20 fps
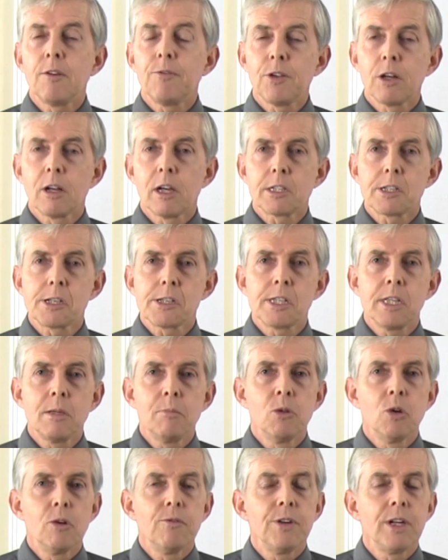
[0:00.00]
If you'd like to see
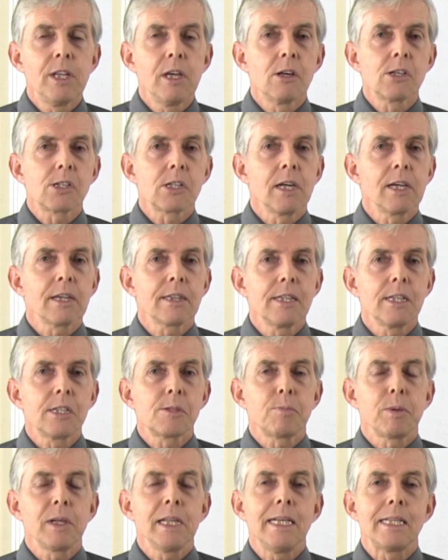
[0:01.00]
more videos like
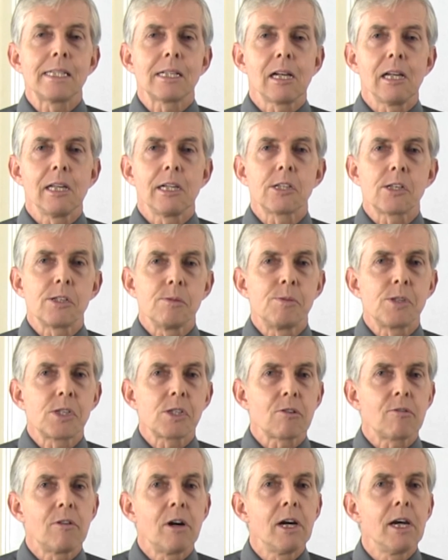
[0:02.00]
this, please click
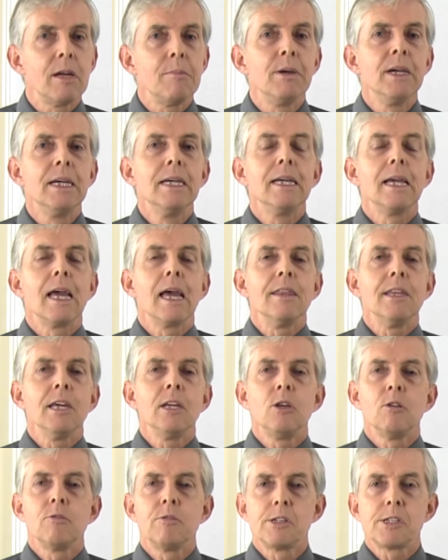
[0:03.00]
subscribe and
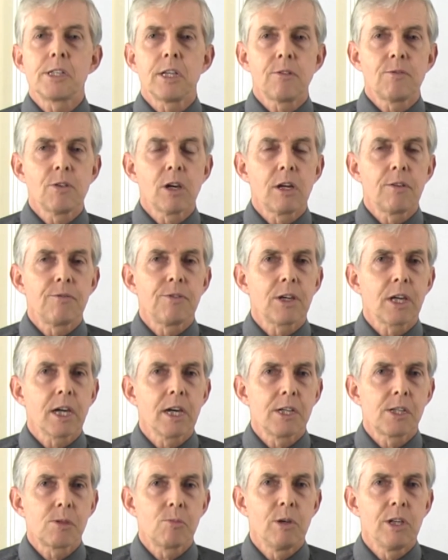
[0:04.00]
then you'll receive
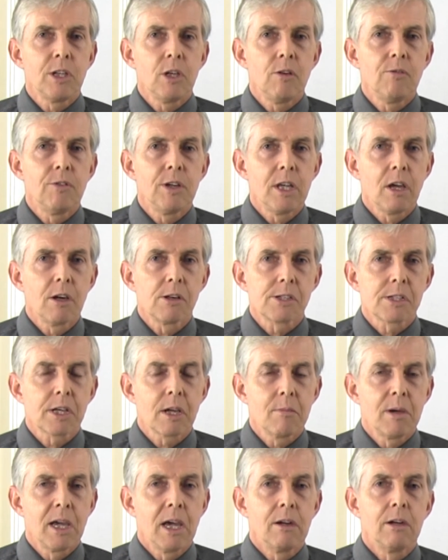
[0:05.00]
notification when new videos
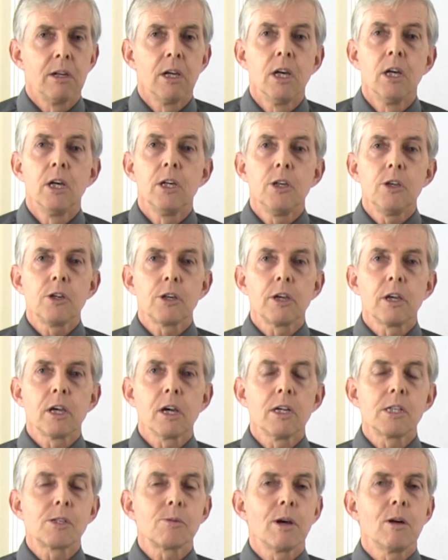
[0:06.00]
come out. You can
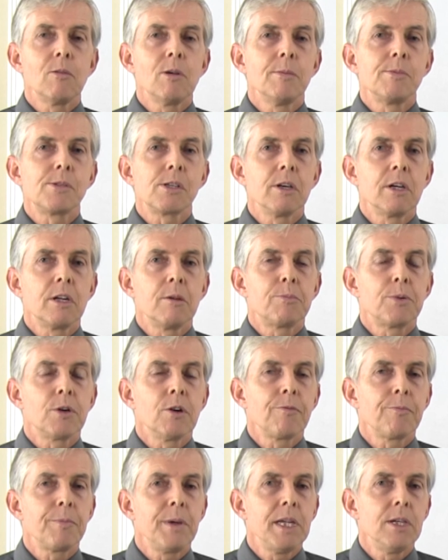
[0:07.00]
go to our website at
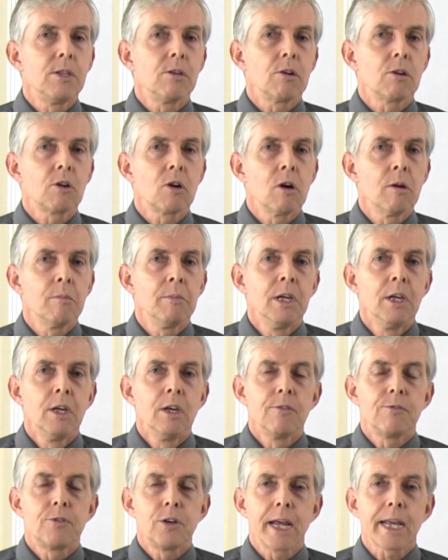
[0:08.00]
prof pete dot com
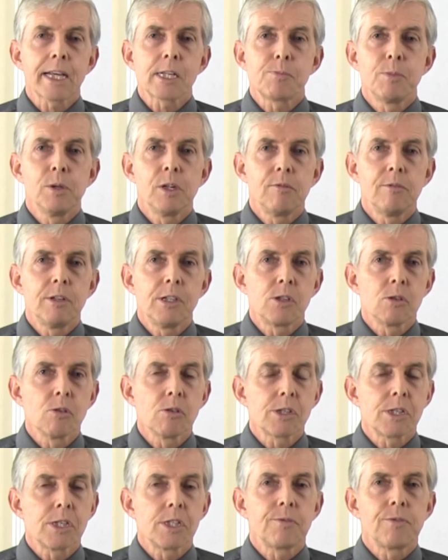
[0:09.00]
for expert
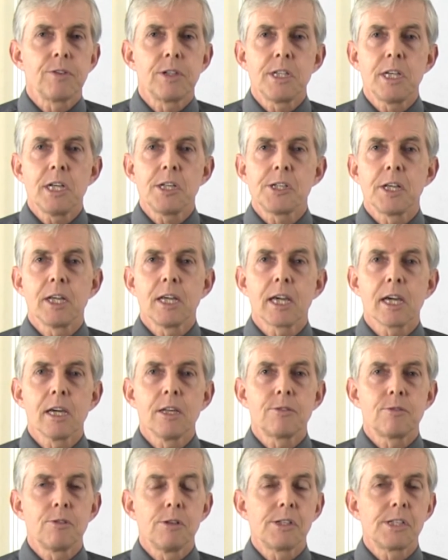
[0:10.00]
resources for teaching
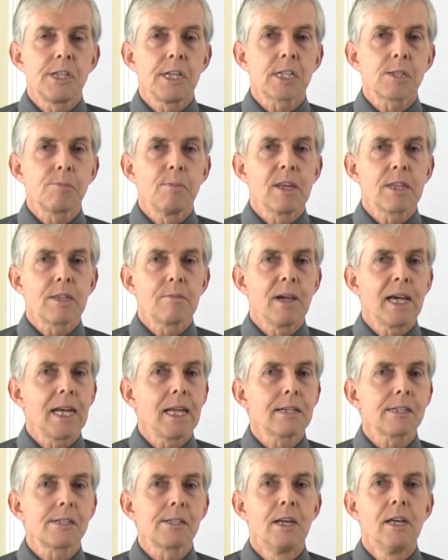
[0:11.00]
K through six
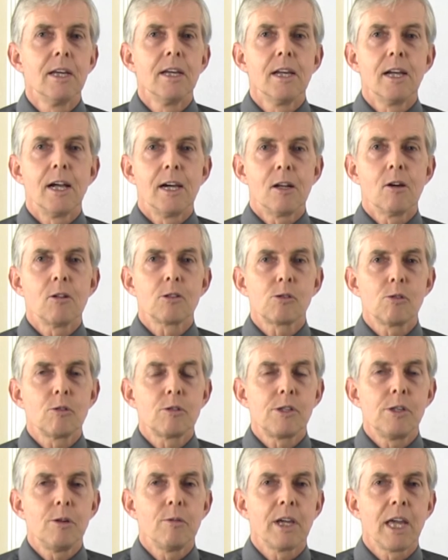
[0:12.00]
mathematics, and I'll
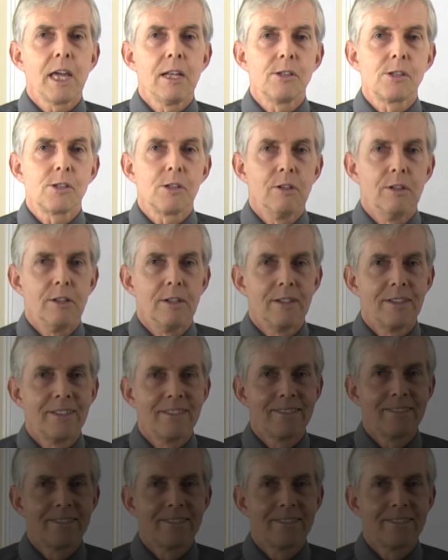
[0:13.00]
talk to you again soon.